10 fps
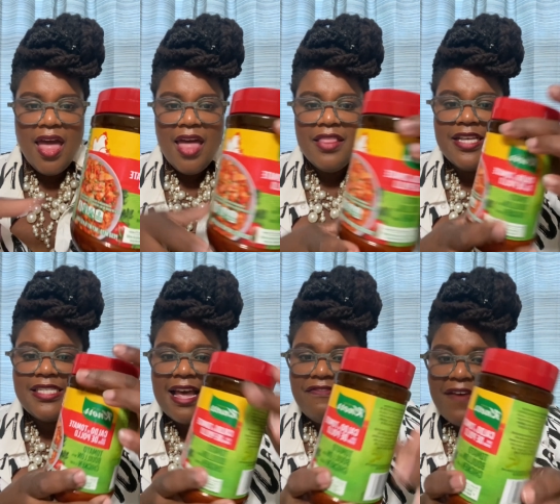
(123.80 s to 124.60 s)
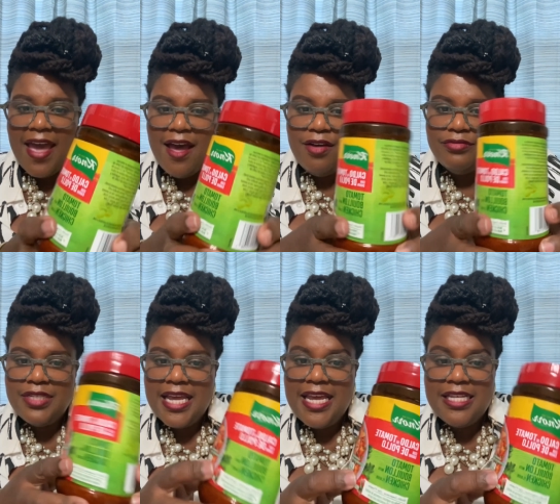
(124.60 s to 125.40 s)
This I
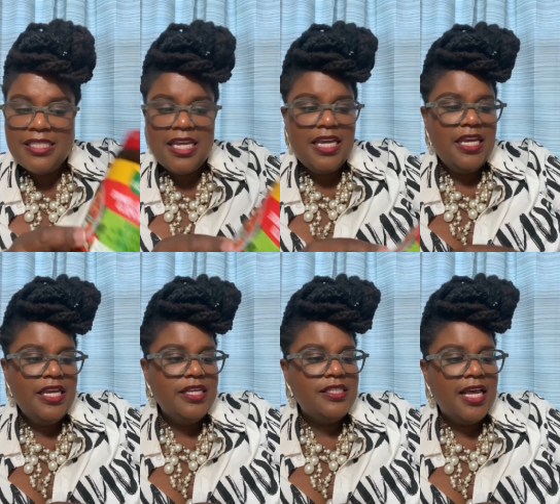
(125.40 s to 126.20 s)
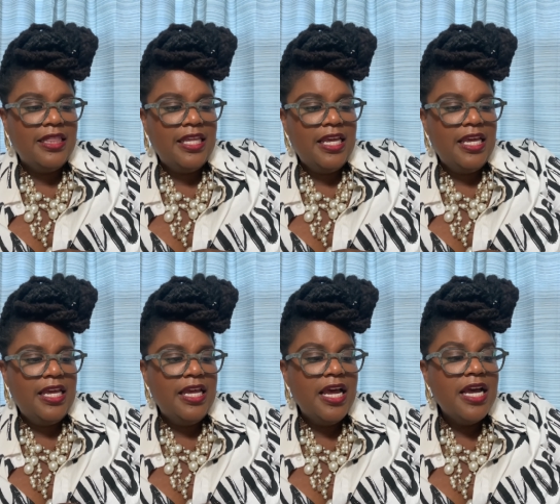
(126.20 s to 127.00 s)
found. It is
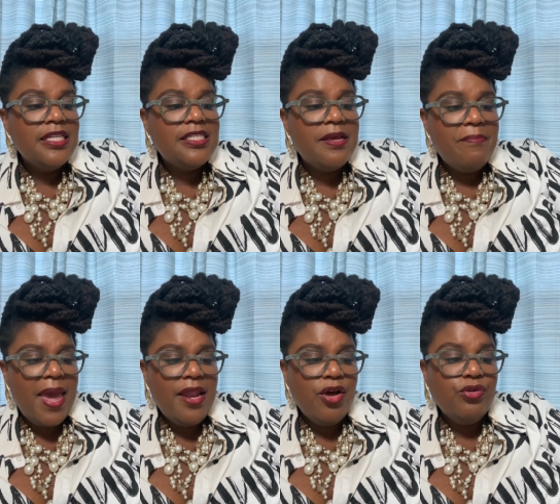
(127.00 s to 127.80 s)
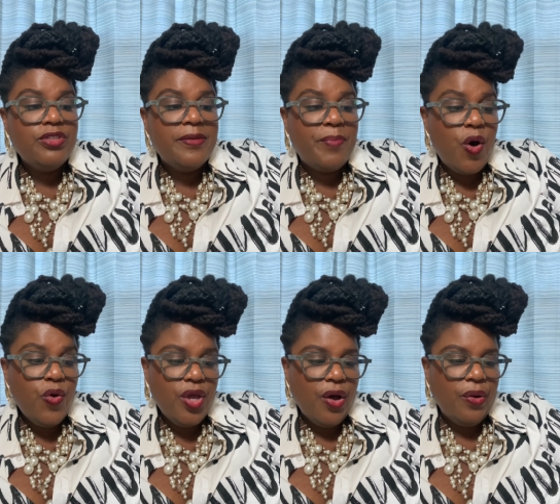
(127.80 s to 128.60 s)
the tomato di
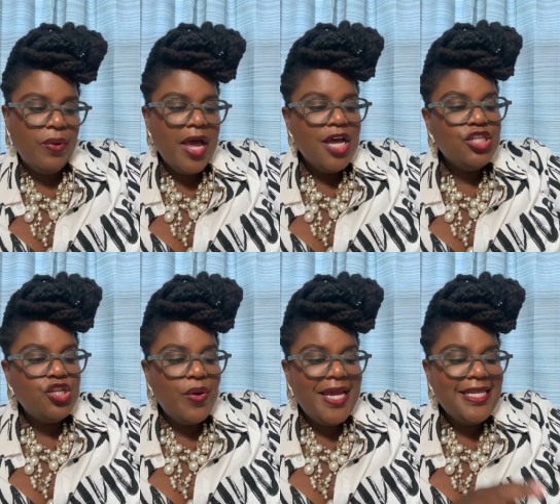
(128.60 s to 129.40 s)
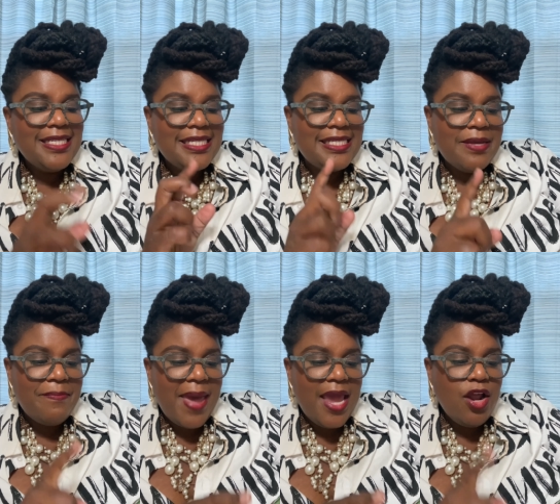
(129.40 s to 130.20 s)
pollo. So it is a
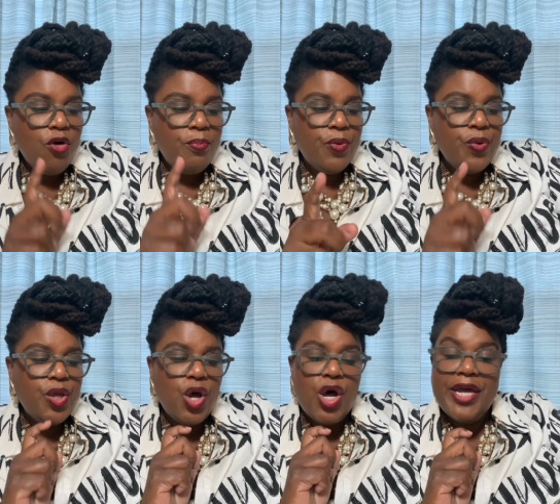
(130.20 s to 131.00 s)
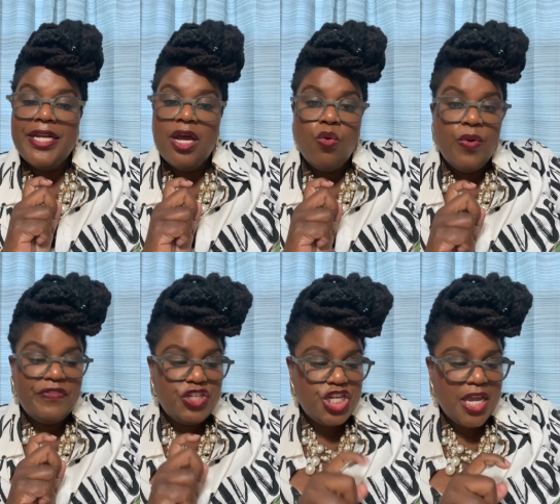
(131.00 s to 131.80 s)
tomato bouillon
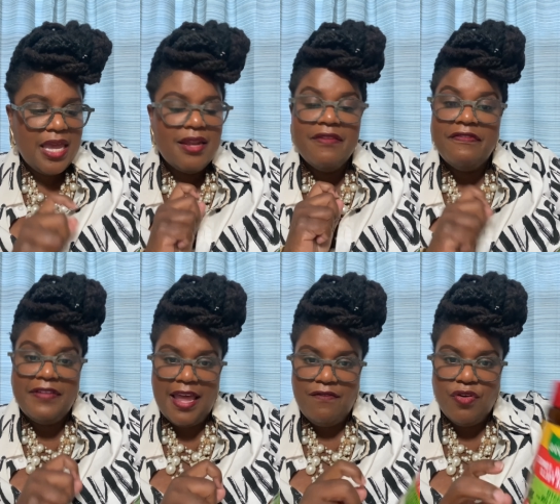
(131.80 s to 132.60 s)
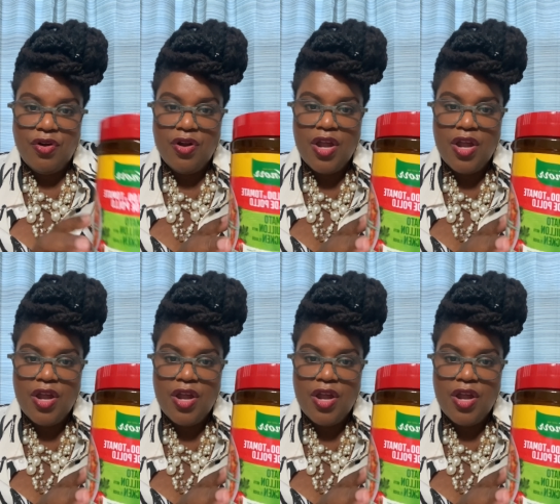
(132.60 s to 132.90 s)
with chicken flavor.